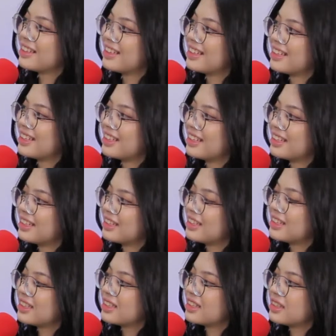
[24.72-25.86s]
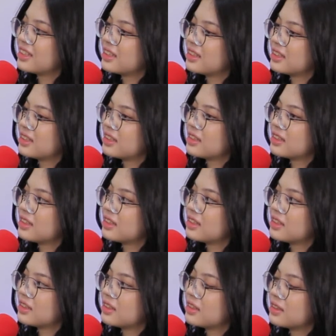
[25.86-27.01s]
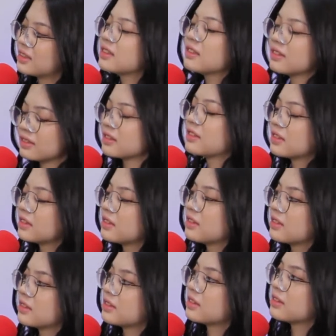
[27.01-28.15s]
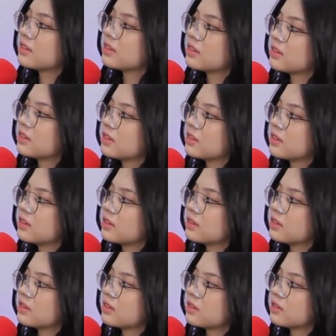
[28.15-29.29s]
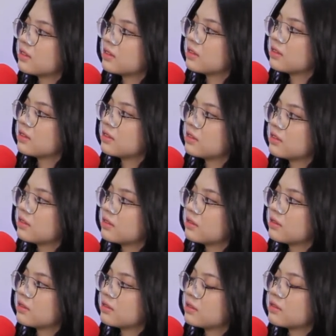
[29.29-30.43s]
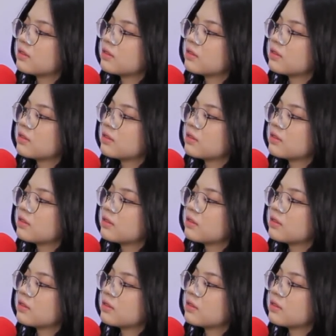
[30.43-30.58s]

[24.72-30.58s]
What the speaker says: [no speech]